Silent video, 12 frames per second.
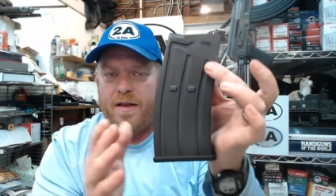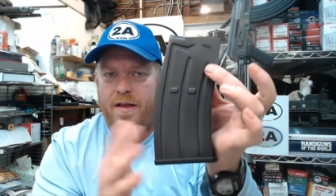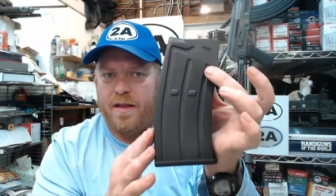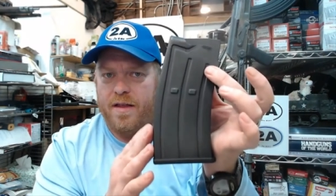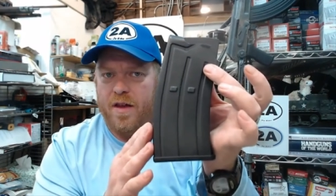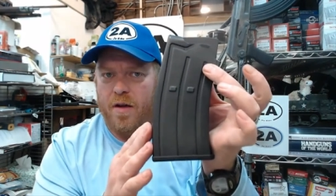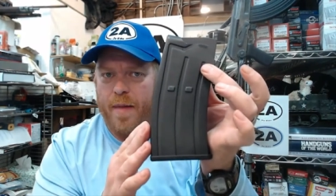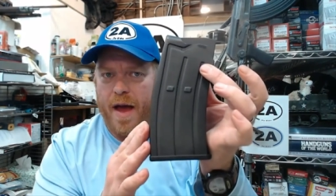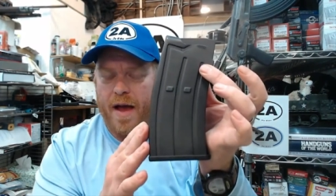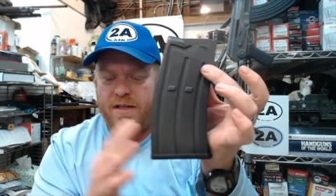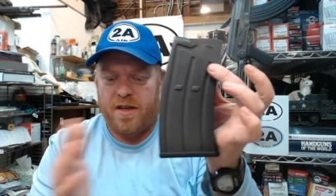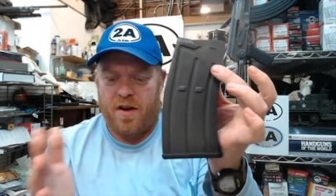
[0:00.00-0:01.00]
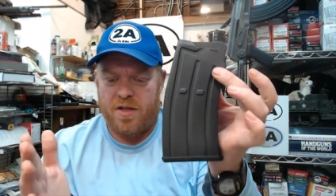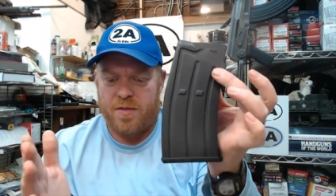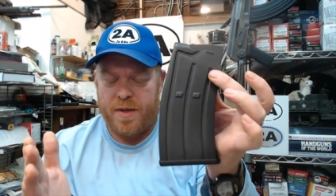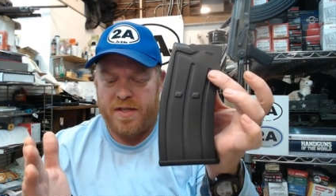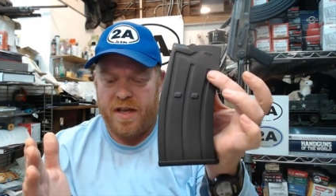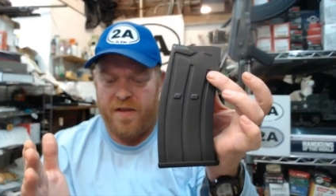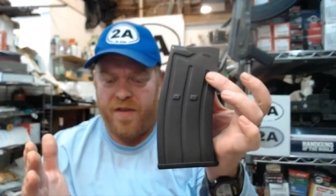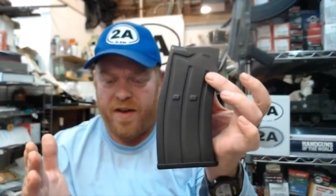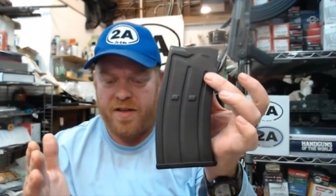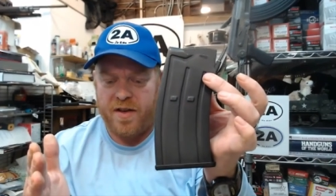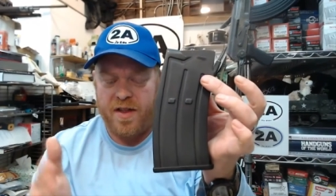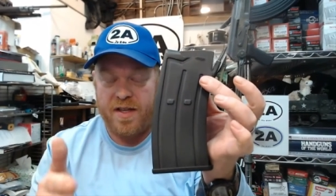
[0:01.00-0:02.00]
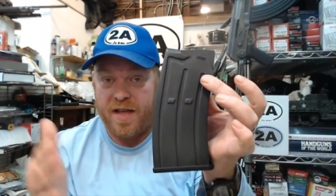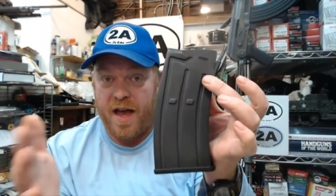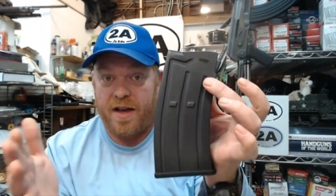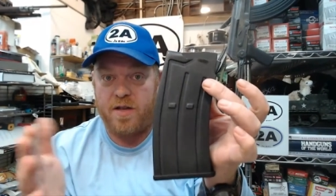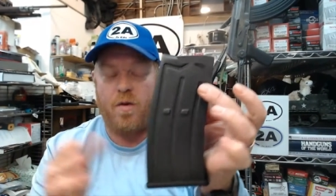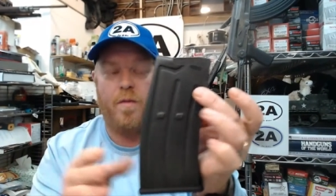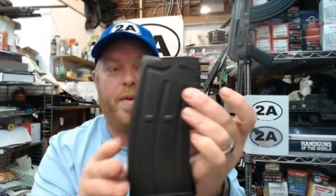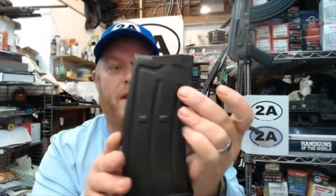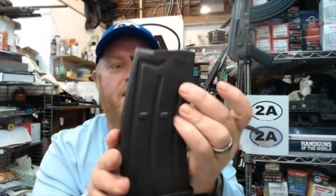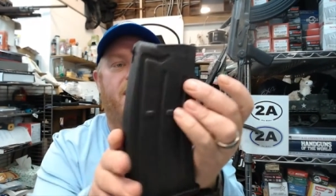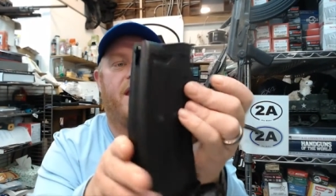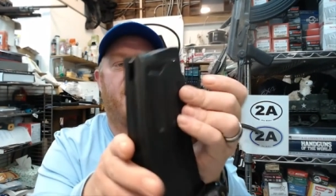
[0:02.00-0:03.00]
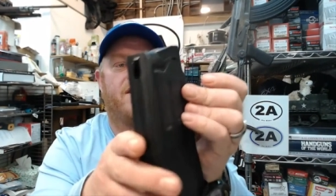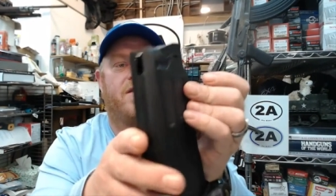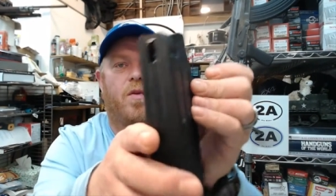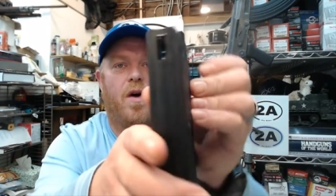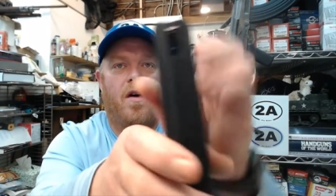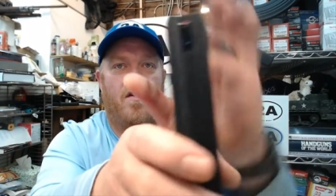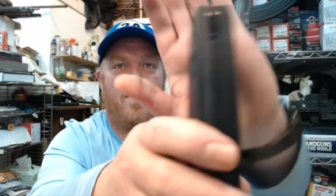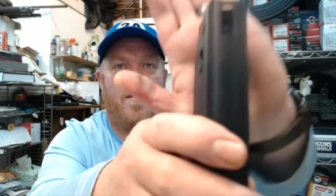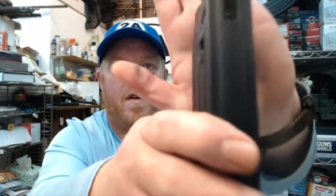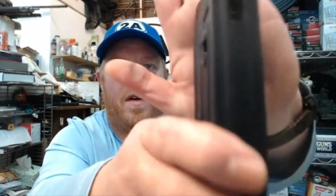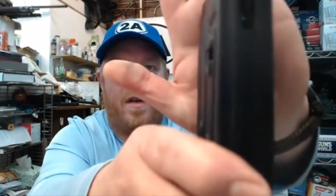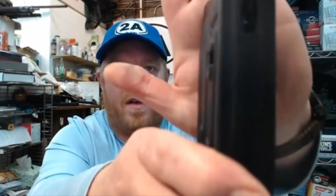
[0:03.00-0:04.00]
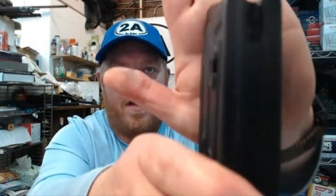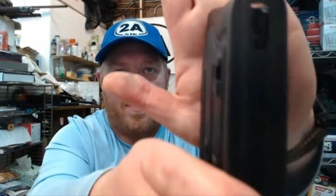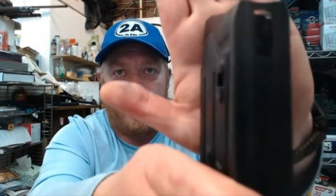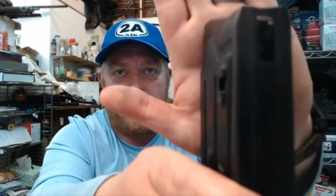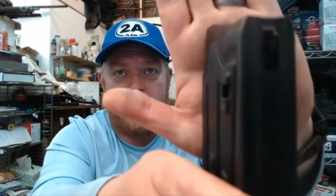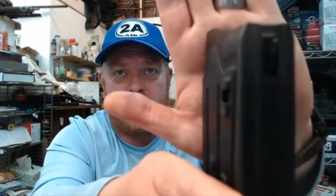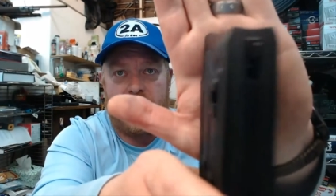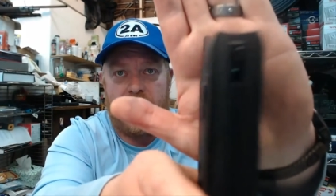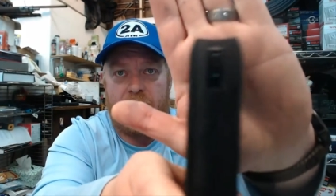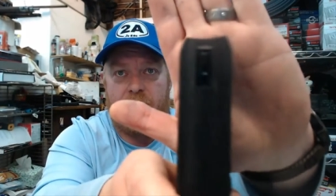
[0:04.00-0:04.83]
they're mags that are specific to this actual BTS 12. see on the